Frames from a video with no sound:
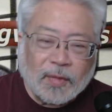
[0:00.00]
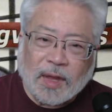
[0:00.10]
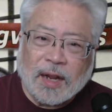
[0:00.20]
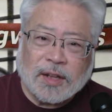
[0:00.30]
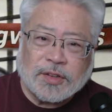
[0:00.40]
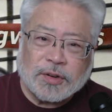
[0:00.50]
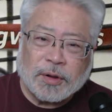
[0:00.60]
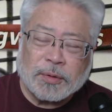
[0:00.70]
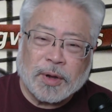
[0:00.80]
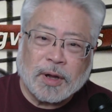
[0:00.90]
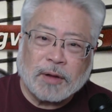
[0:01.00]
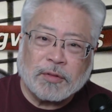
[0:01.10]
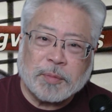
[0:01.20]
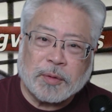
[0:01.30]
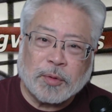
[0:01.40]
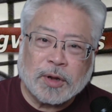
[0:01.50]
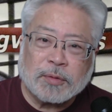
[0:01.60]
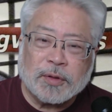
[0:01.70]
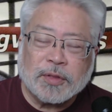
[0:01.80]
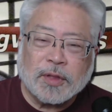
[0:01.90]
As you know, we've been
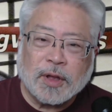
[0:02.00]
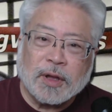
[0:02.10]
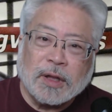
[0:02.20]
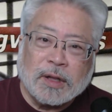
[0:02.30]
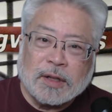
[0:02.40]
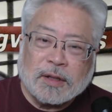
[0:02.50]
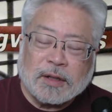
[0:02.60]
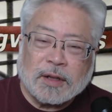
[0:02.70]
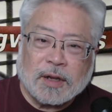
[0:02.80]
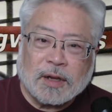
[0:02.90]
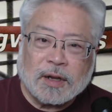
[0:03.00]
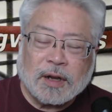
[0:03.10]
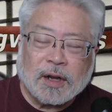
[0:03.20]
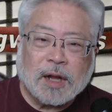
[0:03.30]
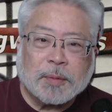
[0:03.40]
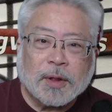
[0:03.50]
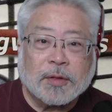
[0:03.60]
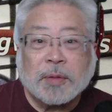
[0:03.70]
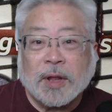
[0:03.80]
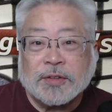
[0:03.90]
working with a couple
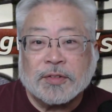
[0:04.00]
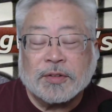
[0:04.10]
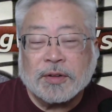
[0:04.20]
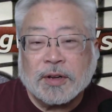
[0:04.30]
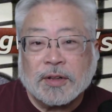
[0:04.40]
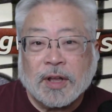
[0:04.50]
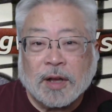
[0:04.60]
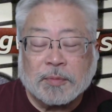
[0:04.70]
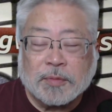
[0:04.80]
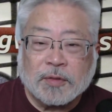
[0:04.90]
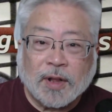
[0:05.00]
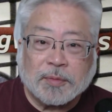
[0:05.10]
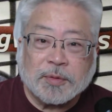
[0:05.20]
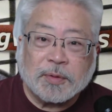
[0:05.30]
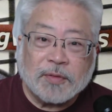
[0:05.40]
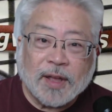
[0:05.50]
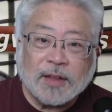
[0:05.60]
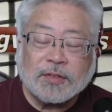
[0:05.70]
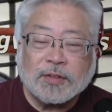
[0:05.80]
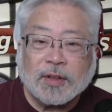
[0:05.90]
other places too to help develop some
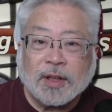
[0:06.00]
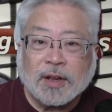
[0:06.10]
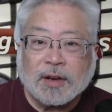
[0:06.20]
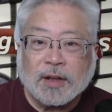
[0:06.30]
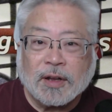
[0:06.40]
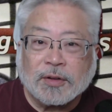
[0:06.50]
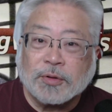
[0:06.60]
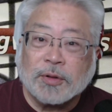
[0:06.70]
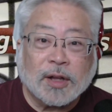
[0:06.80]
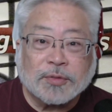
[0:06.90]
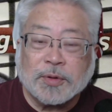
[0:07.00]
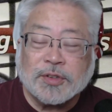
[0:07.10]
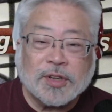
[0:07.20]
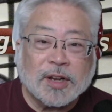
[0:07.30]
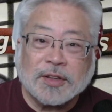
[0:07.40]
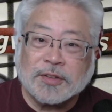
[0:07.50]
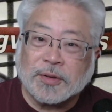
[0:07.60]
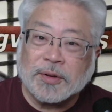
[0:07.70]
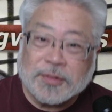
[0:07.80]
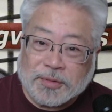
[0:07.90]
events, and Kulak's Woodshed is
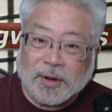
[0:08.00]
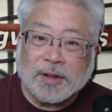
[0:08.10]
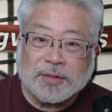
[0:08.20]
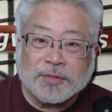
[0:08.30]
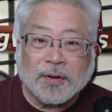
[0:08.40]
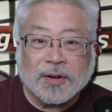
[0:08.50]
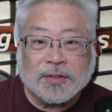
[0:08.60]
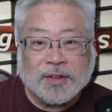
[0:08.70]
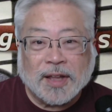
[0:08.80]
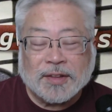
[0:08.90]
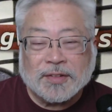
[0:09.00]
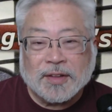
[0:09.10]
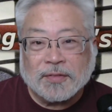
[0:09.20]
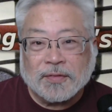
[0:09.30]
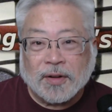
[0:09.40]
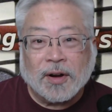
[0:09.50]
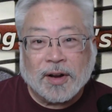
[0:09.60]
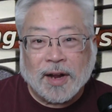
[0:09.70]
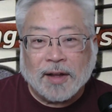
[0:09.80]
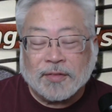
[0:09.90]
going strong as far as getting stuff
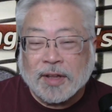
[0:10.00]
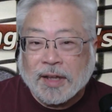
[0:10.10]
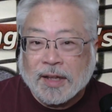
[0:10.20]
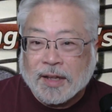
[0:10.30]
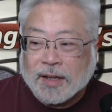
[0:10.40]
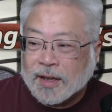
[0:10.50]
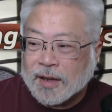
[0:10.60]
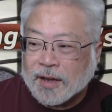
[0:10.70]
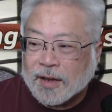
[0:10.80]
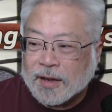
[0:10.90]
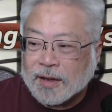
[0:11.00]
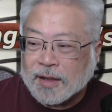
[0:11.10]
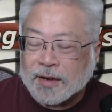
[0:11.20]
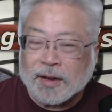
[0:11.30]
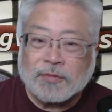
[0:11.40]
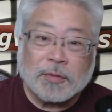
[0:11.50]
archived. You know, for